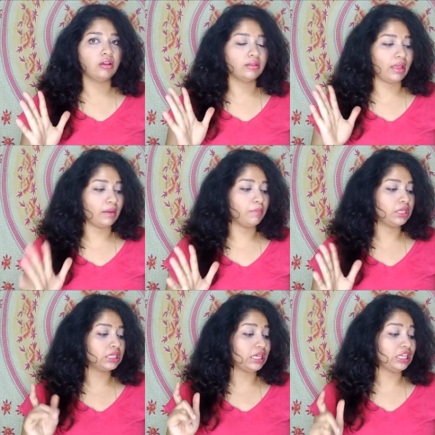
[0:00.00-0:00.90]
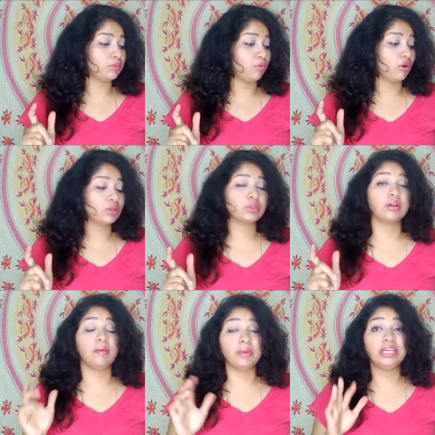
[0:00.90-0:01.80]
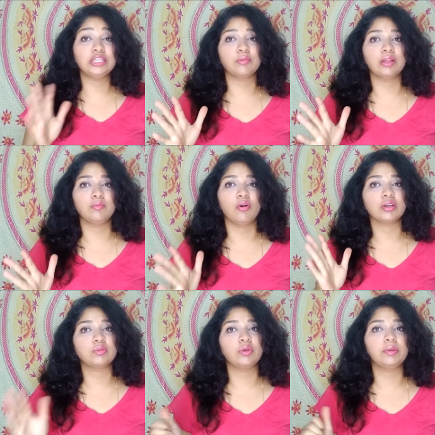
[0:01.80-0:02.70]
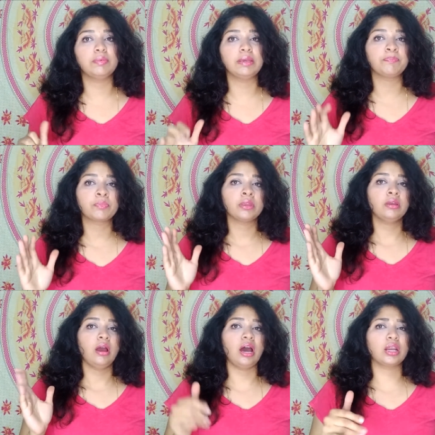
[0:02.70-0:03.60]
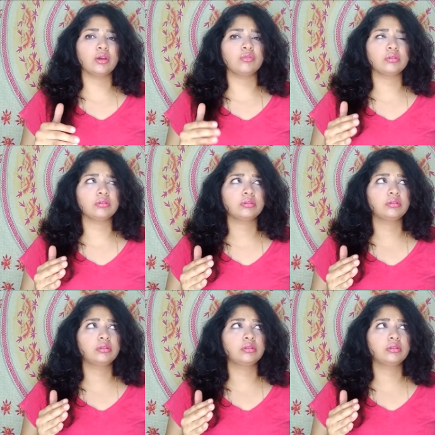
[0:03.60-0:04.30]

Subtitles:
That means each month box will be around